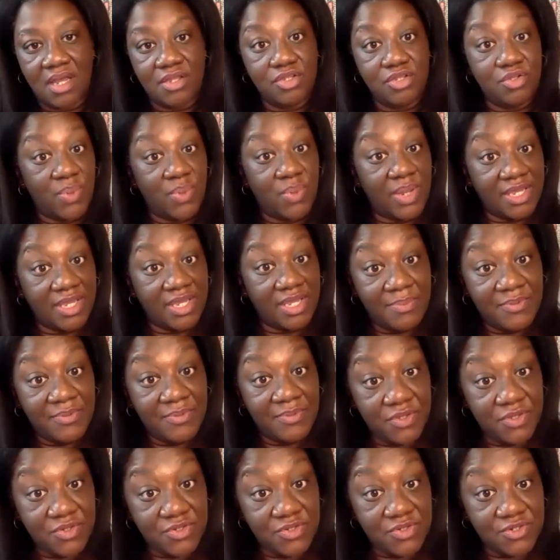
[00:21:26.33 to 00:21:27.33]
You wake up,
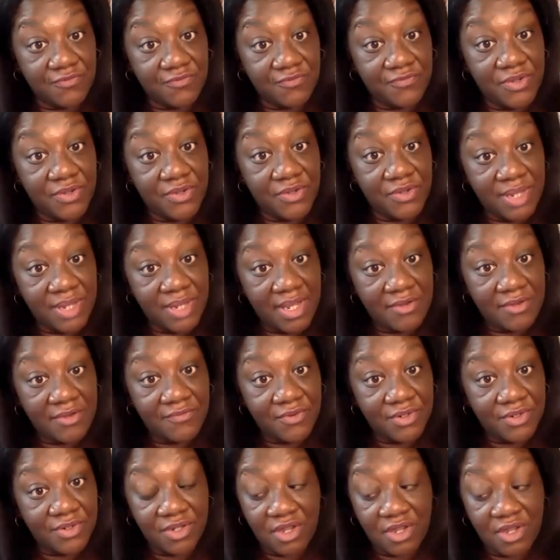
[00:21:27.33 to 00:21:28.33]
if you use your phone now for
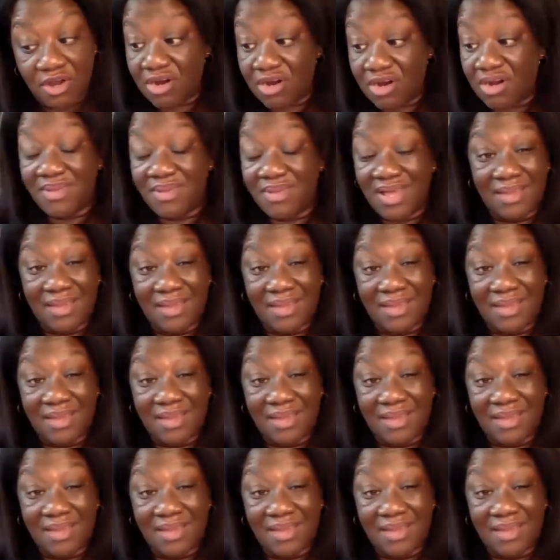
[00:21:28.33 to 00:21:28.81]
an alarm,